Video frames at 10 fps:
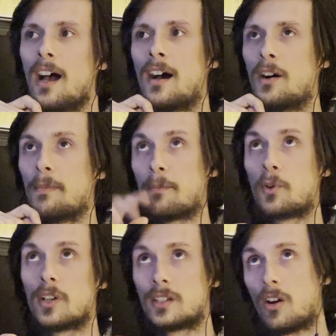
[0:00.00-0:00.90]
And I'm
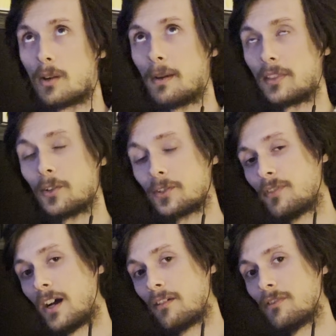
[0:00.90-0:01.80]
going to talk about those
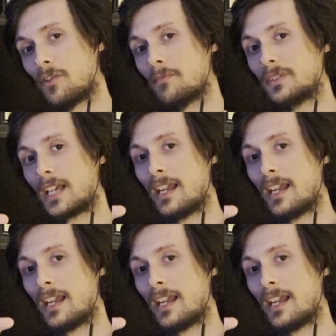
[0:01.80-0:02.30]
five films,